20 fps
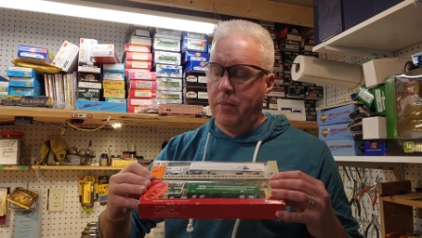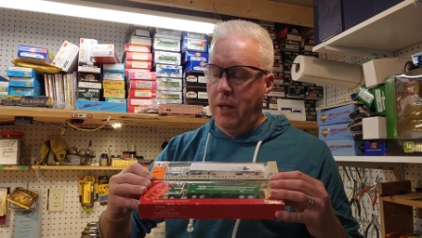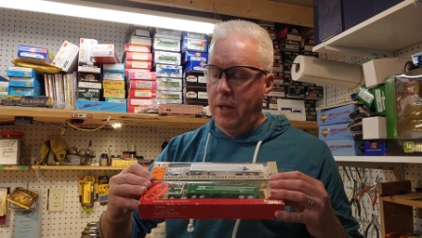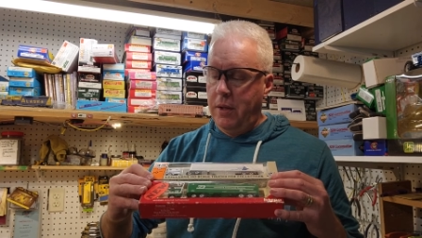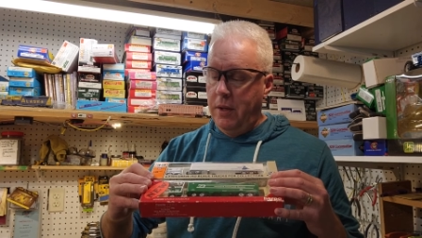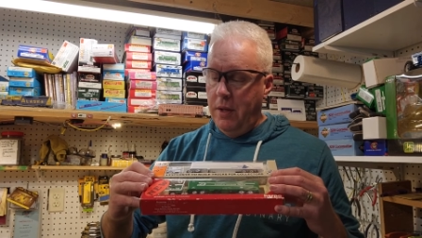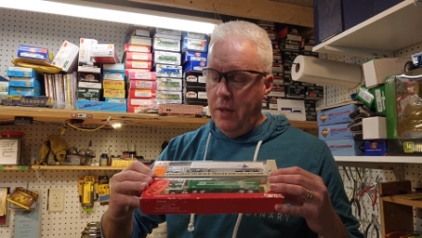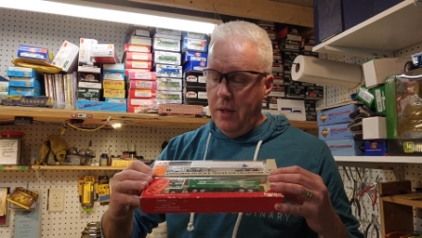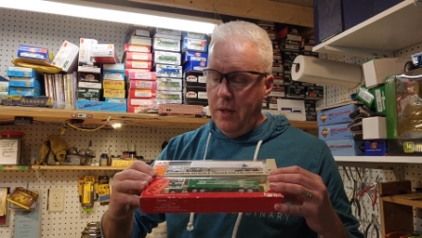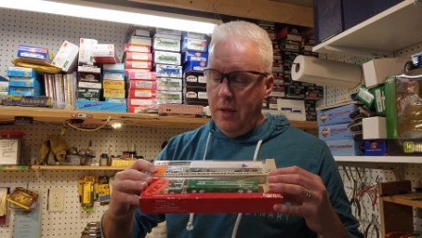
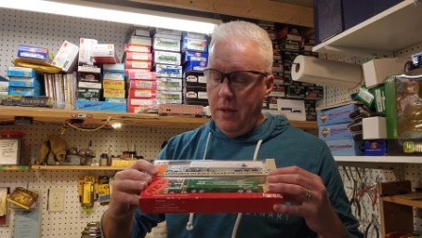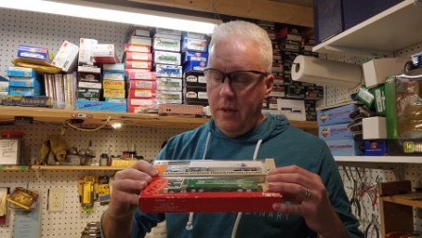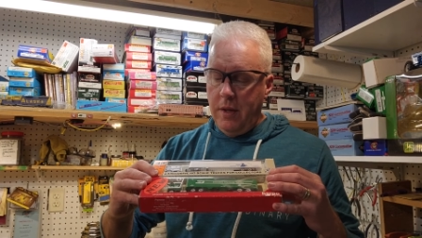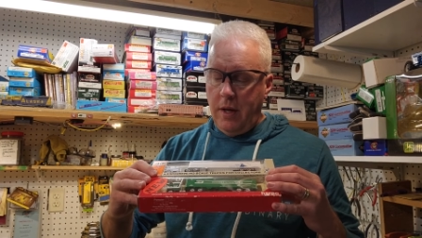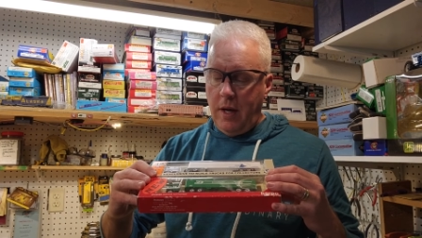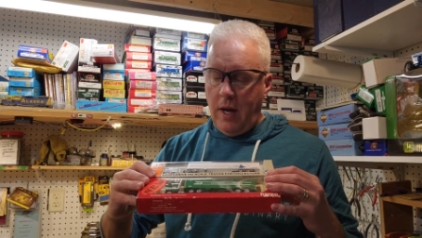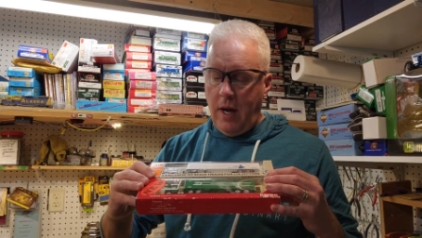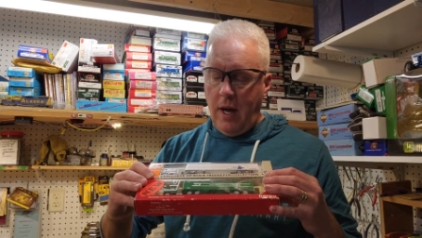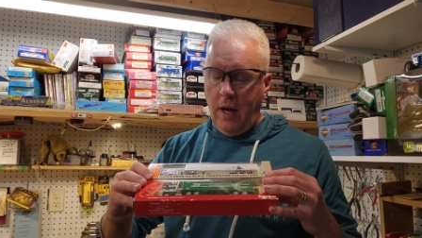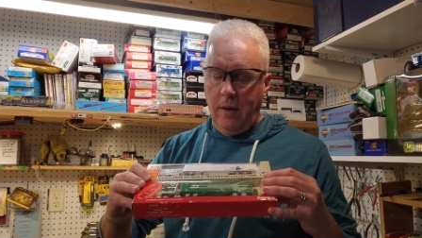But
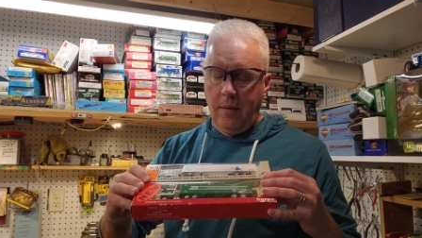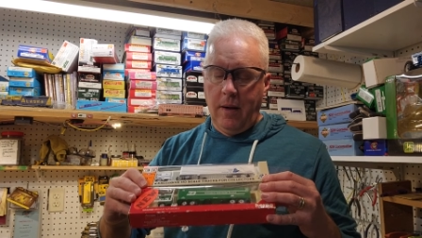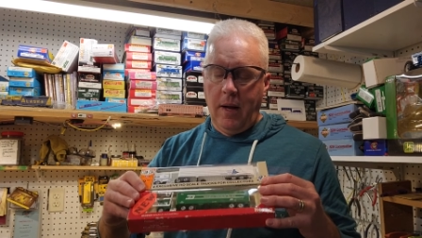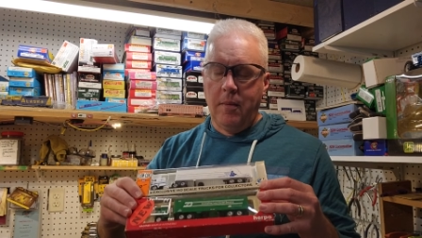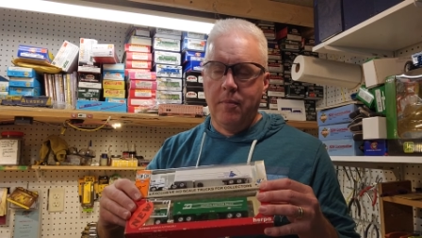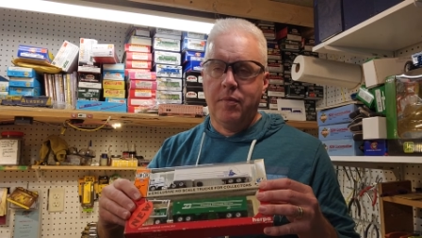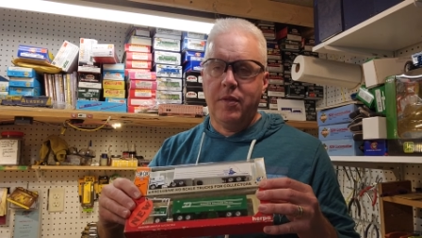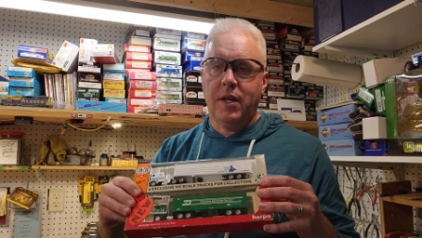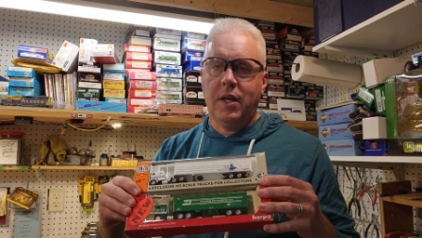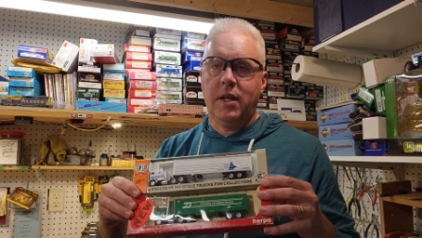uh,
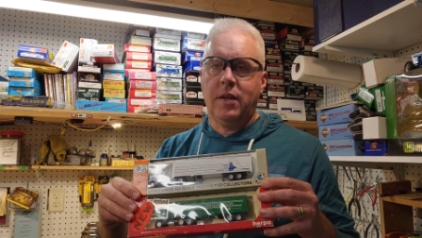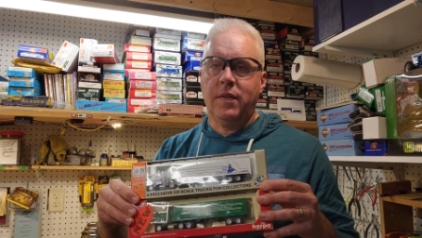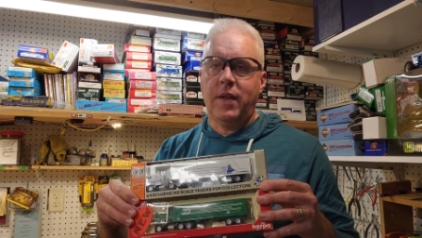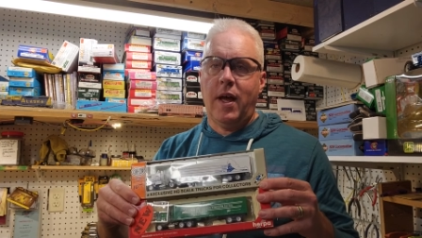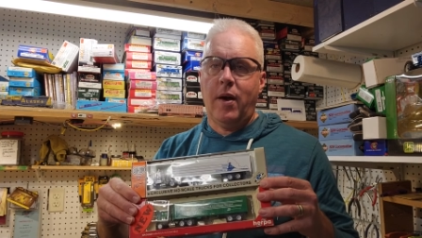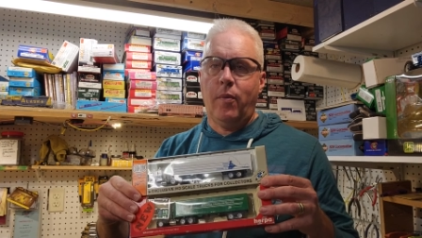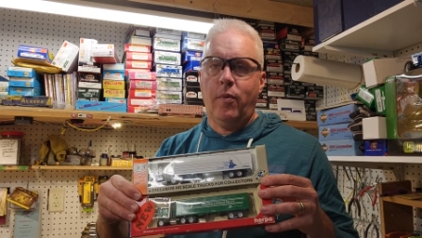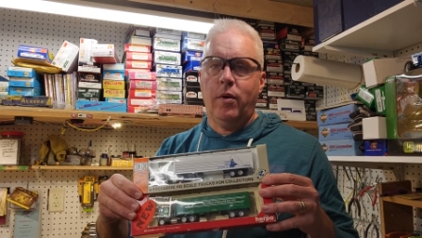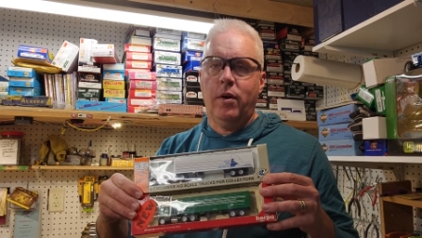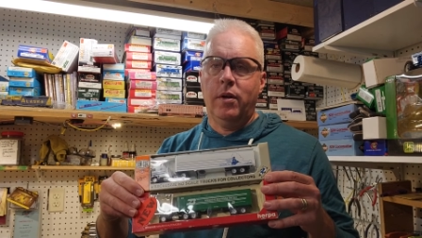I'm thinking
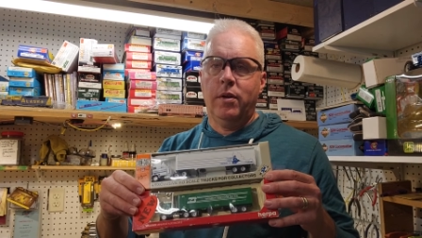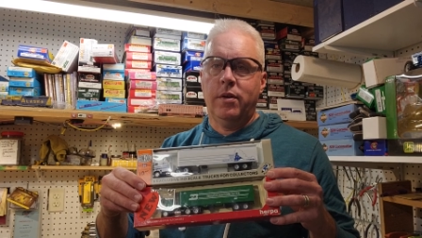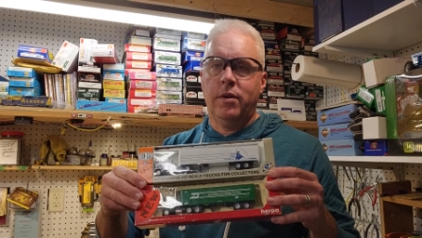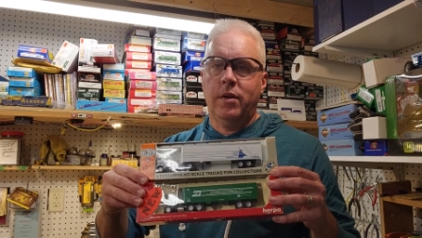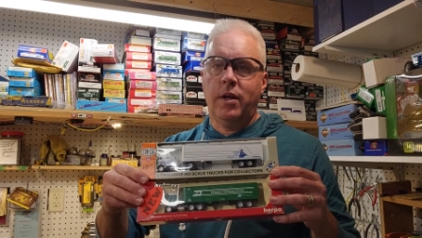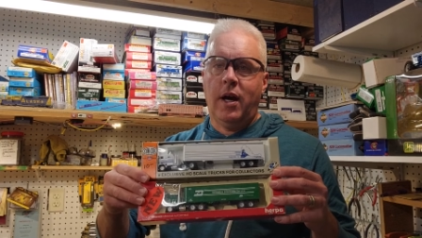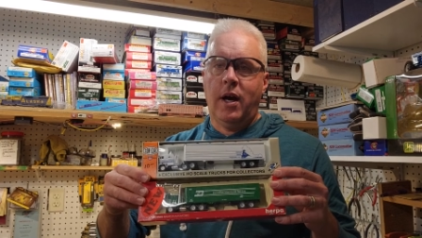that one,